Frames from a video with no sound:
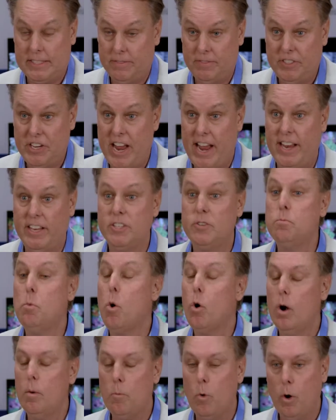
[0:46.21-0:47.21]
have changed.
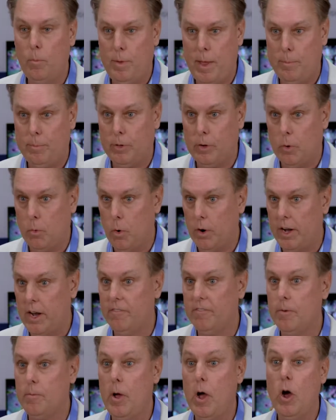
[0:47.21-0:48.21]
More and more people are working
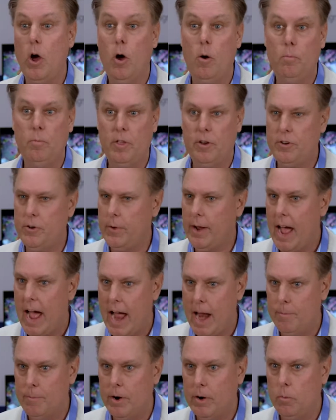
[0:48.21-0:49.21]
from home, they're doing
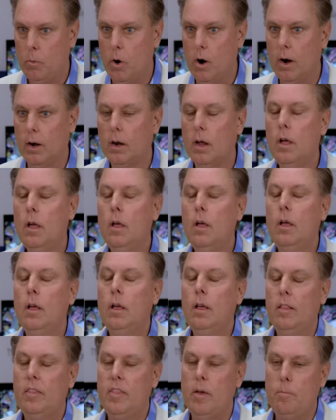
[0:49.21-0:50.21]
hybrid work.
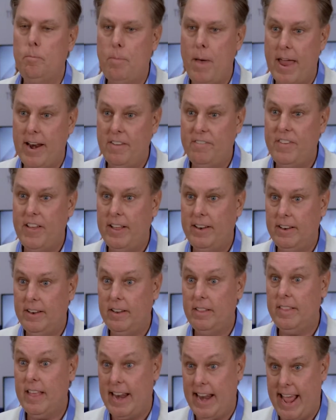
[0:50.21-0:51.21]
The benefit
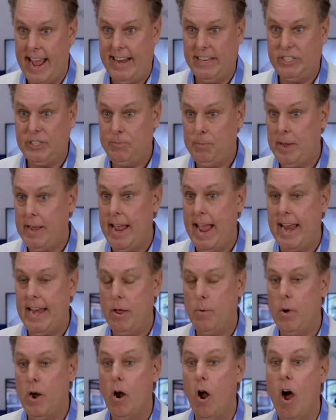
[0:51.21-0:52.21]
that HP
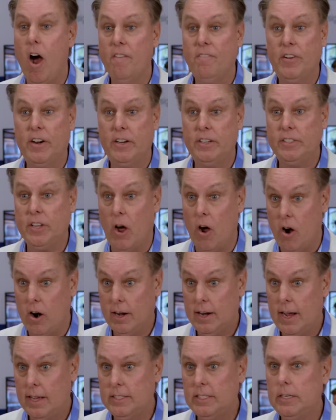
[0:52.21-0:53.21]
Anyware offers our
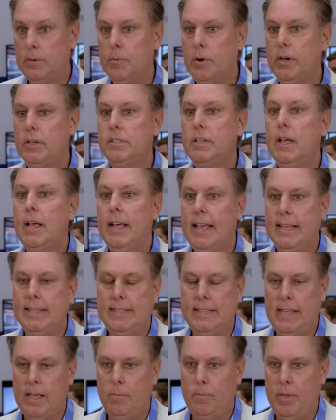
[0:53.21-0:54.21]
customers is
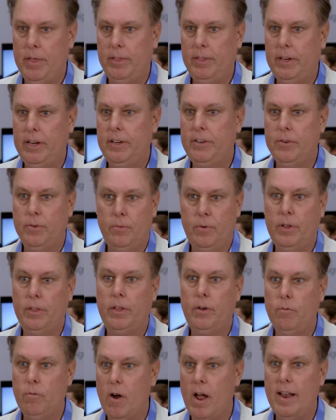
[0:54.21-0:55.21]
the ability to
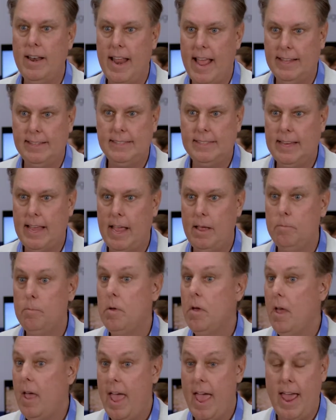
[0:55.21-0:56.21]
really run Enscape
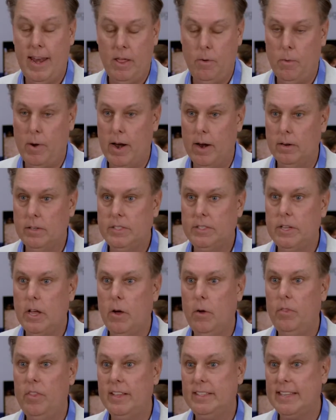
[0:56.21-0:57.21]
anywhere.
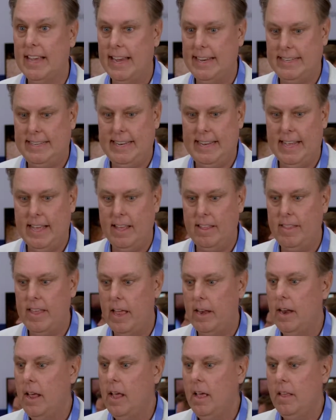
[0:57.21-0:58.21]
So this idea
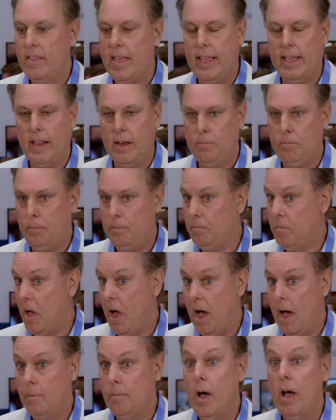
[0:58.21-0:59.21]
that they could
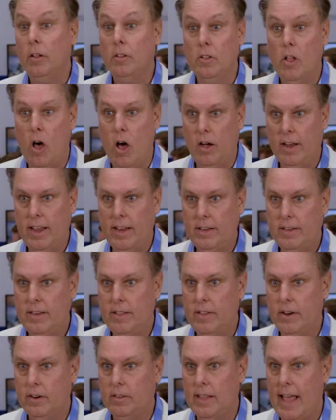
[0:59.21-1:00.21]
um, log into
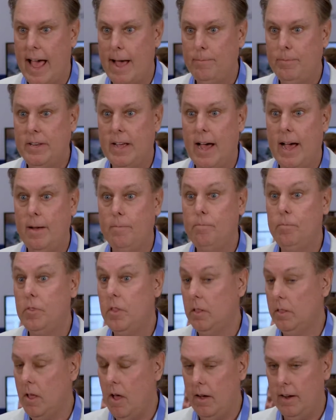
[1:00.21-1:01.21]
their laptop,
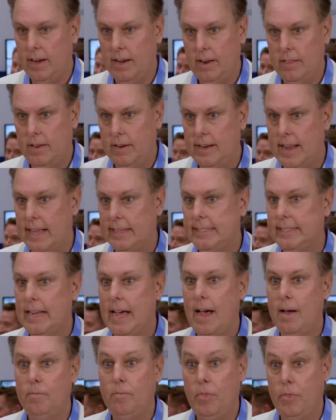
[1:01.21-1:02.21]
log into their
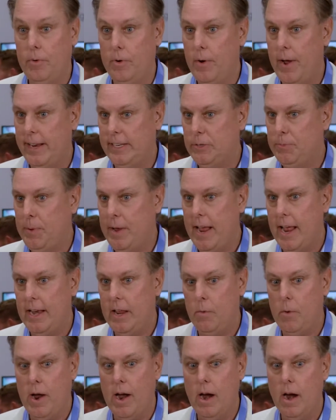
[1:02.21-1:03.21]
desktop through HP
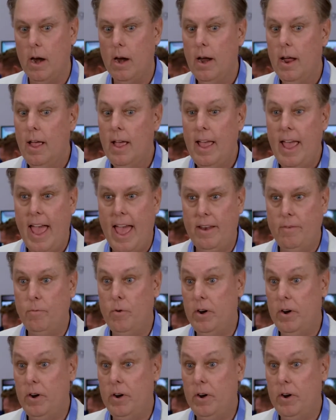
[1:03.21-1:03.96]
Anyware, and